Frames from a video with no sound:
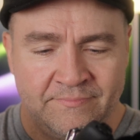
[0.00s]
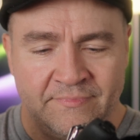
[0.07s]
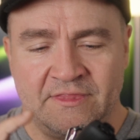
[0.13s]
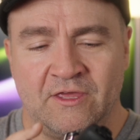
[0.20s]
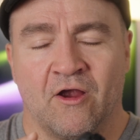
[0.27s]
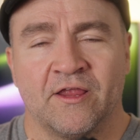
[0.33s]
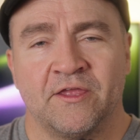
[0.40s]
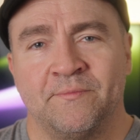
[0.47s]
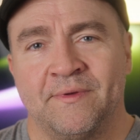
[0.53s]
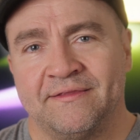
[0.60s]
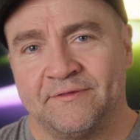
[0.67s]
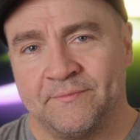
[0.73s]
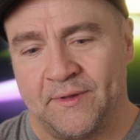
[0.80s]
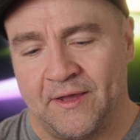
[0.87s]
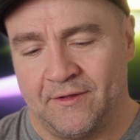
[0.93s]
The
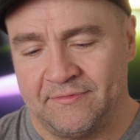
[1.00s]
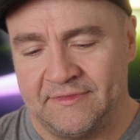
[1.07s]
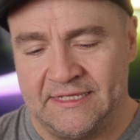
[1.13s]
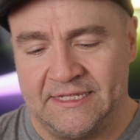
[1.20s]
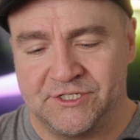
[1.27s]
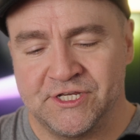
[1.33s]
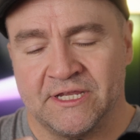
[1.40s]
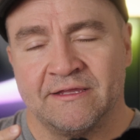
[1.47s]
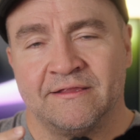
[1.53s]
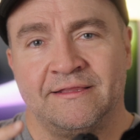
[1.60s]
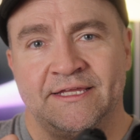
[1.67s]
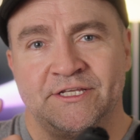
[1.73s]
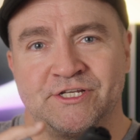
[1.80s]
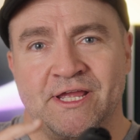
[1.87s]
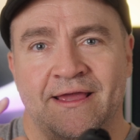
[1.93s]
argument about the
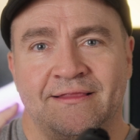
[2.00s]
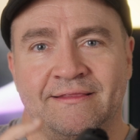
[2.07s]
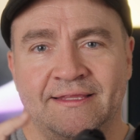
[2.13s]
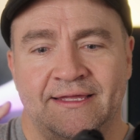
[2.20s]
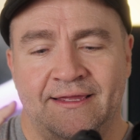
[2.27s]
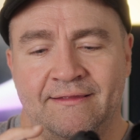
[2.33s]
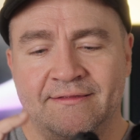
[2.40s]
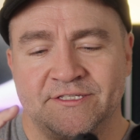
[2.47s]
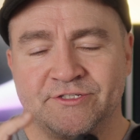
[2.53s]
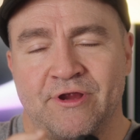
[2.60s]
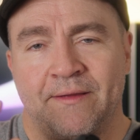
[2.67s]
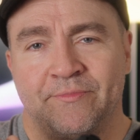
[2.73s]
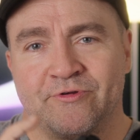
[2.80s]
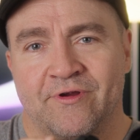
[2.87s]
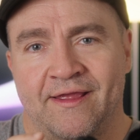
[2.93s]
jingly jangly
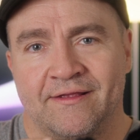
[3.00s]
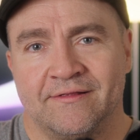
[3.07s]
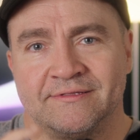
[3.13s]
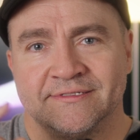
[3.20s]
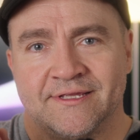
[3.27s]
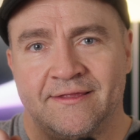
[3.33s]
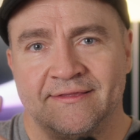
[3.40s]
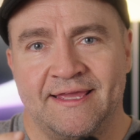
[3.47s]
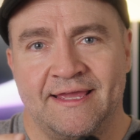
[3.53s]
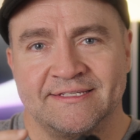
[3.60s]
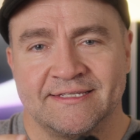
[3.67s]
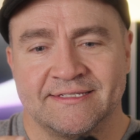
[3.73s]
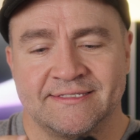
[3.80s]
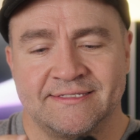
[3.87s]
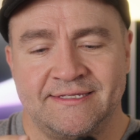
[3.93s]
strap triangles on the
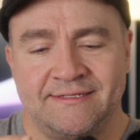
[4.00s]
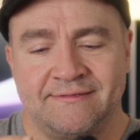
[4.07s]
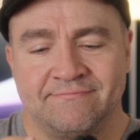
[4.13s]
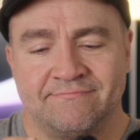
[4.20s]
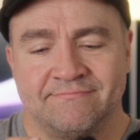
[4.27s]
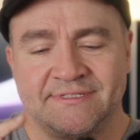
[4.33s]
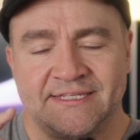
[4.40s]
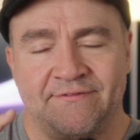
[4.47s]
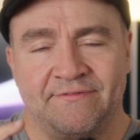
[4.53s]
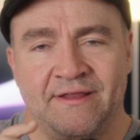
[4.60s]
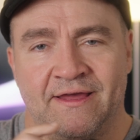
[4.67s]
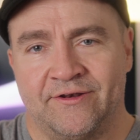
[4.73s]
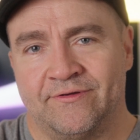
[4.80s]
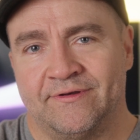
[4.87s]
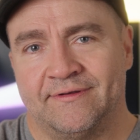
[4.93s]

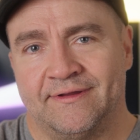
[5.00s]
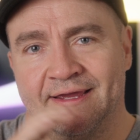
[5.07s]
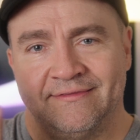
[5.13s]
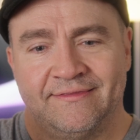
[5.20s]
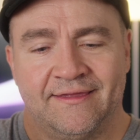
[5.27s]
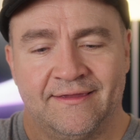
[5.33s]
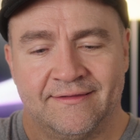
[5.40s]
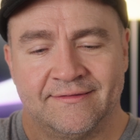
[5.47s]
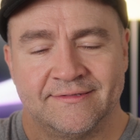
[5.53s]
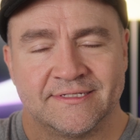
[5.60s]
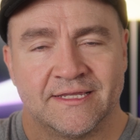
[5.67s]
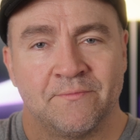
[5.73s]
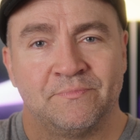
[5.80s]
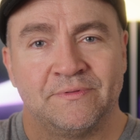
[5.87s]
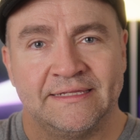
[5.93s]
a6700, I think, is
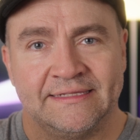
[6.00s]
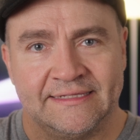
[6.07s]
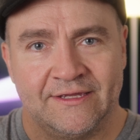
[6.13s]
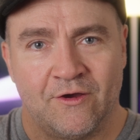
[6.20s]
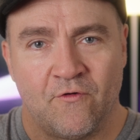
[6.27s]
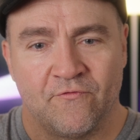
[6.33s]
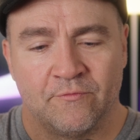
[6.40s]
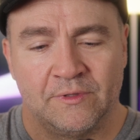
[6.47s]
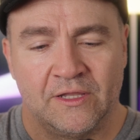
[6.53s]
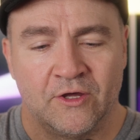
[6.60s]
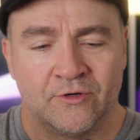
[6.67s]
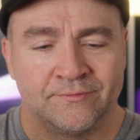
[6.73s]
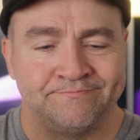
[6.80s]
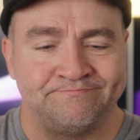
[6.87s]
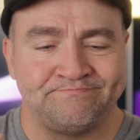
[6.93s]
completely overblown.